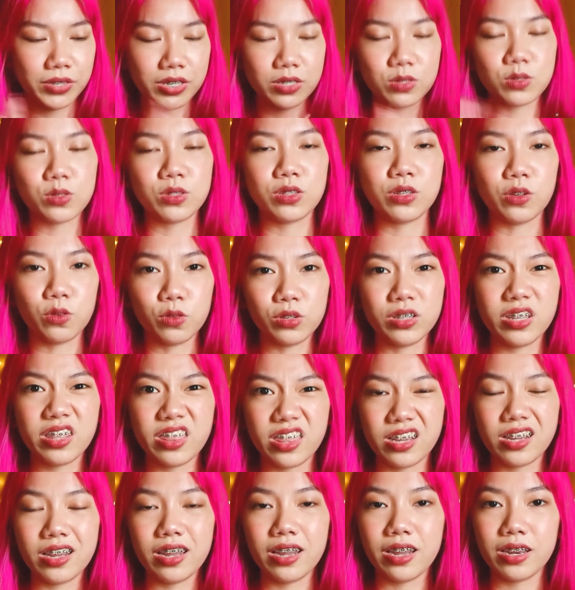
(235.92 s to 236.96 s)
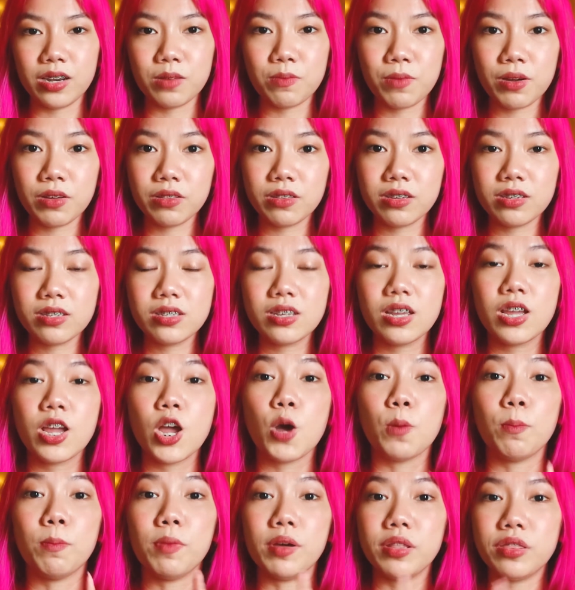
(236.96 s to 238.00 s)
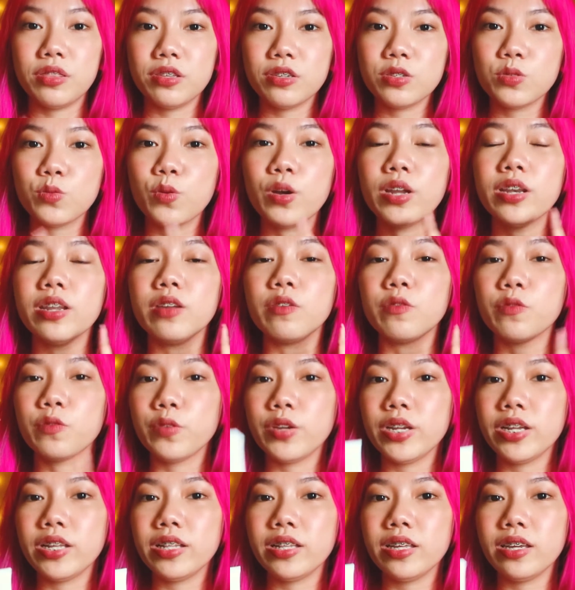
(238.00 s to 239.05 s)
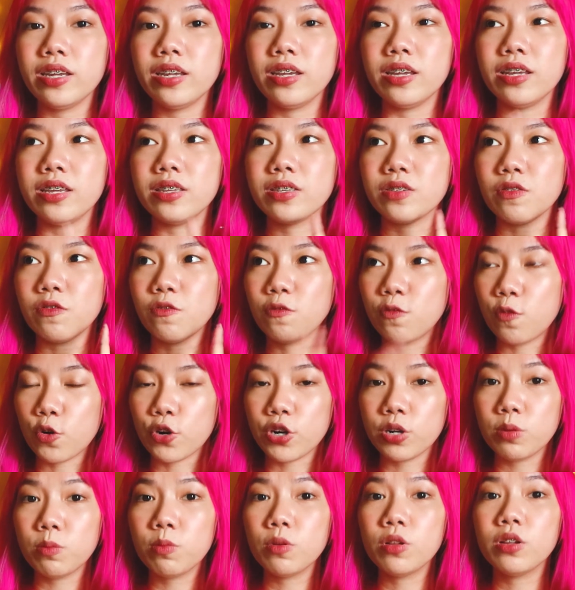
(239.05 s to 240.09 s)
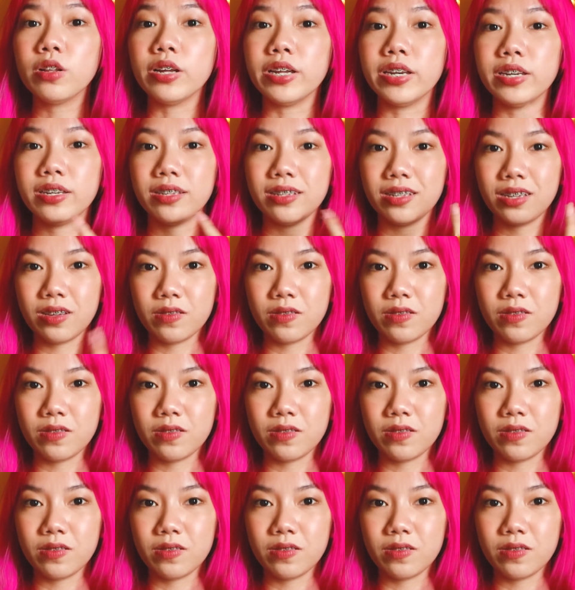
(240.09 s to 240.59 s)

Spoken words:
That's the only thing I hate about this. But this one really is affordable, and it